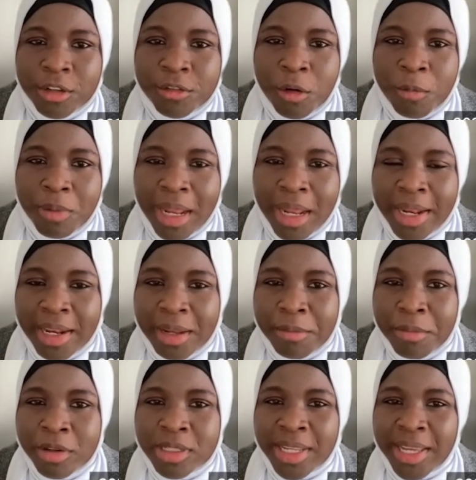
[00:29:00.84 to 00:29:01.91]
of all, planning
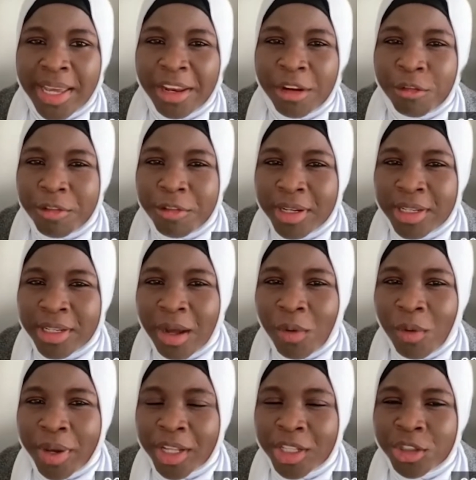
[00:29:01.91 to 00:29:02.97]
about the kind of funding I
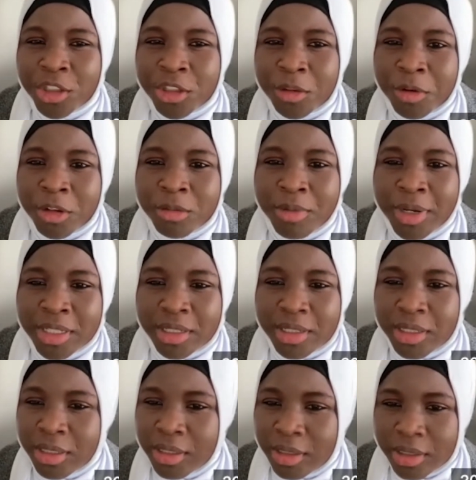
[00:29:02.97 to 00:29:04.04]
will get to support my
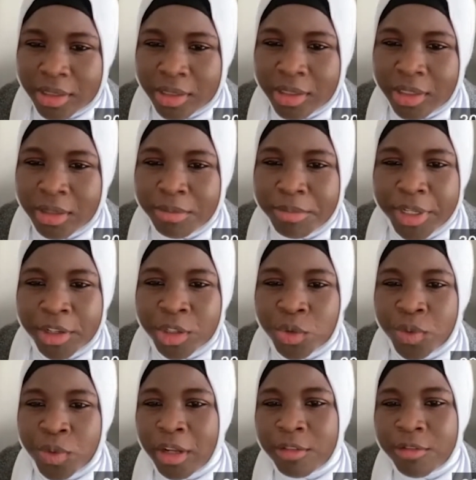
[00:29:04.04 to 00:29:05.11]
studies, because
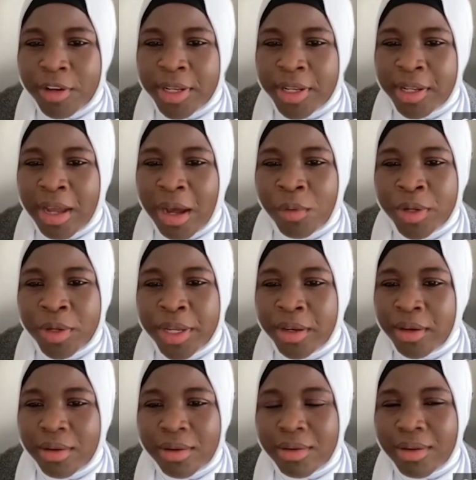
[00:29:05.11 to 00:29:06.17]
without funding, I wouldn't
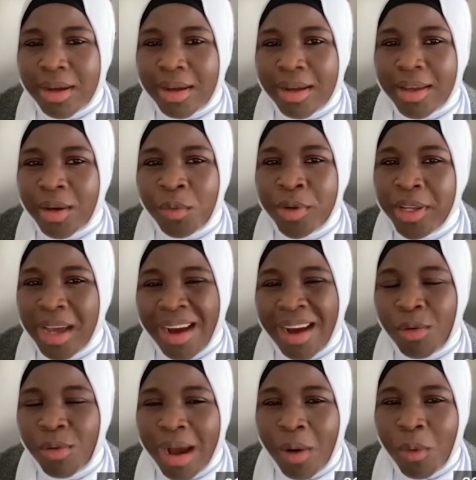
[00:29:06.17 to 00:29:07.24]

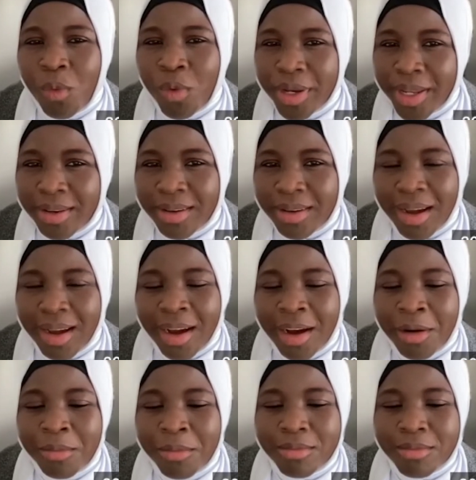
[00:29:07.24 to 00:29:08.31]

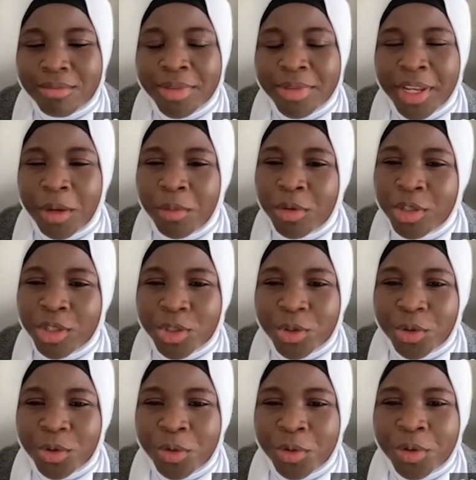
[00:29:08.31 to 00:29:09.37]
been able
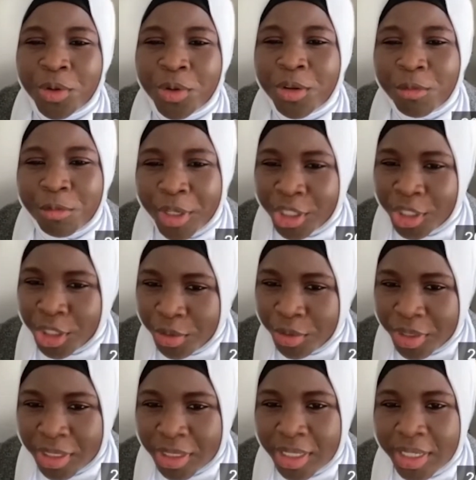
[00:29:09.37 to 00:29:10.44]
to pursue
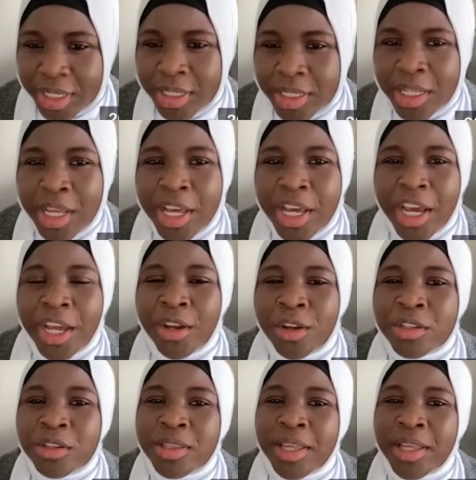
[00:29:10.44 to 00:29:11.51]
the studies. And
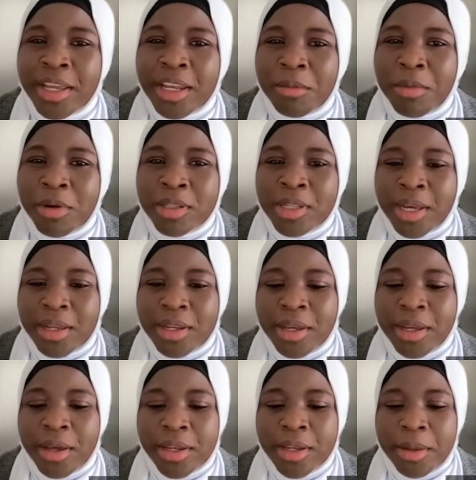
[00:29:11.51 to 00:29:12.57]
also thinking about
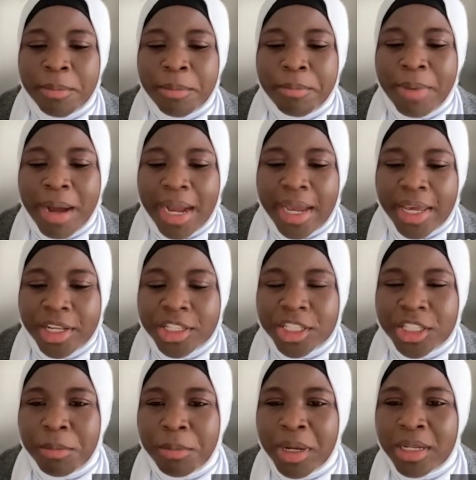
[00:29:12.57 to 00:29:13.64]
the package,
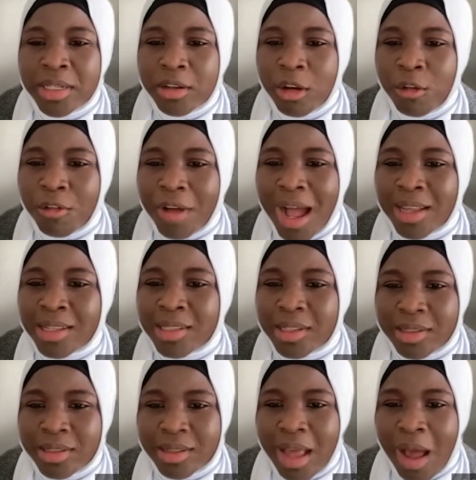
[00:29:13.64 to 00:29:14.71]
the bundle of
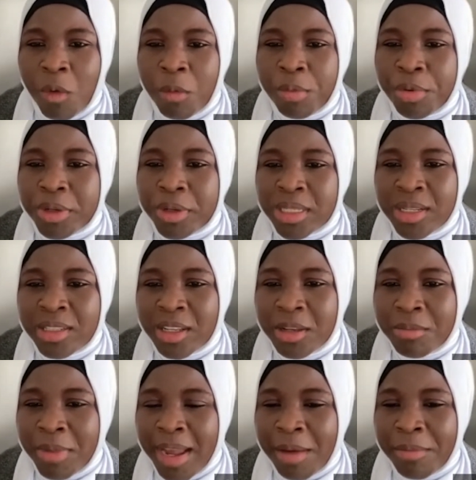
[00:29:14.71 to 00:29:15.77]
assets I will present in
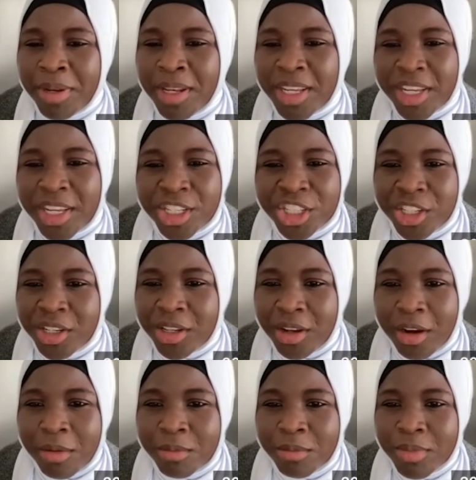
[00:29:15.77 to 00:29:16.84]
my
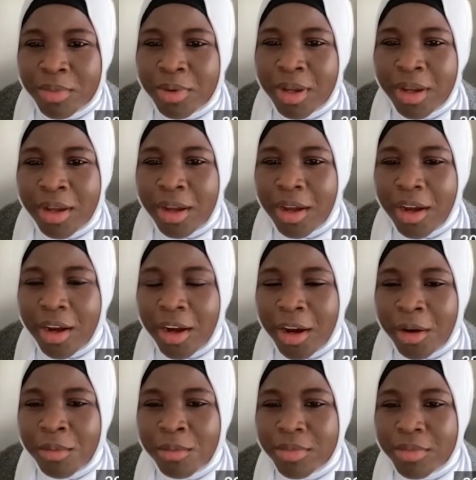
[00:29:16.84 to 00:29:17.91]
application,
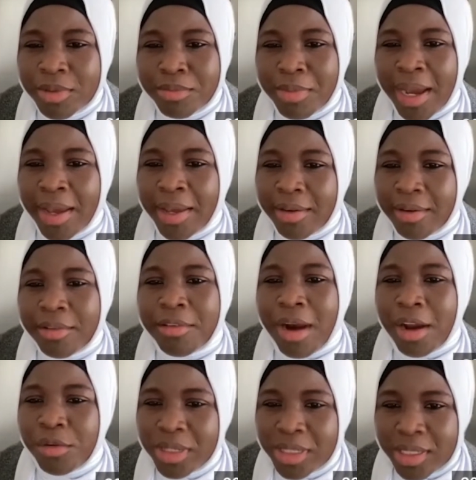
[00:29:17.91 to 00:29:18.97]
my
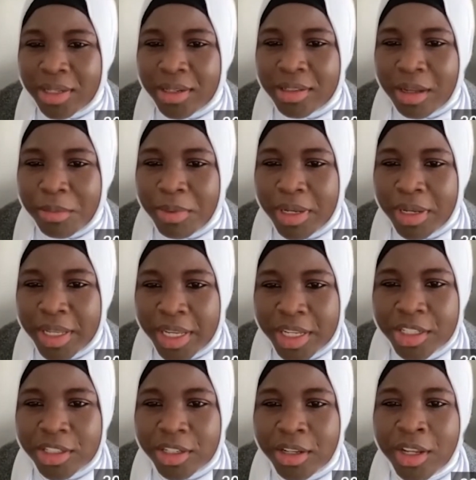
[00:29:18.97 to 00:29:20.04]
graduate studies
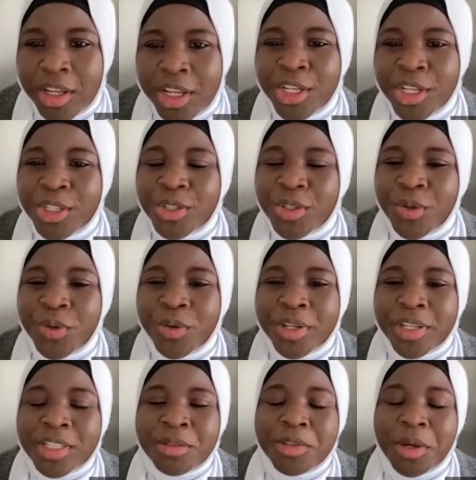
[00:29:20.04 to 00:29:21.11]
application. So
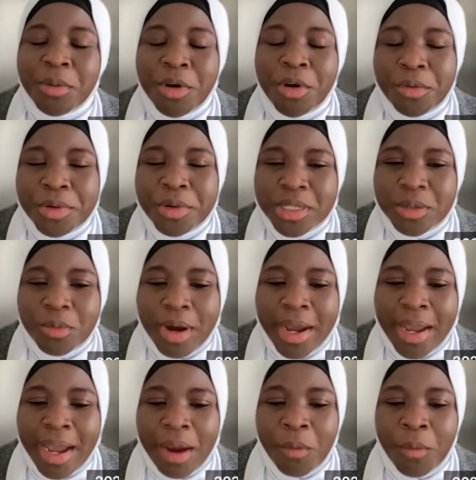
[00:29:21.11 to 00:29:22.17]
it's the more reason why
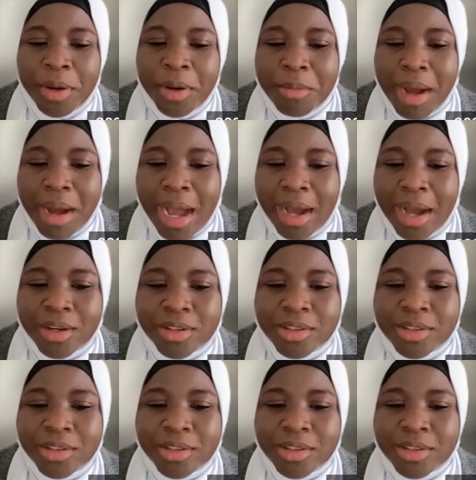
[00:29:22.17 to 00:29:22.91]
I went back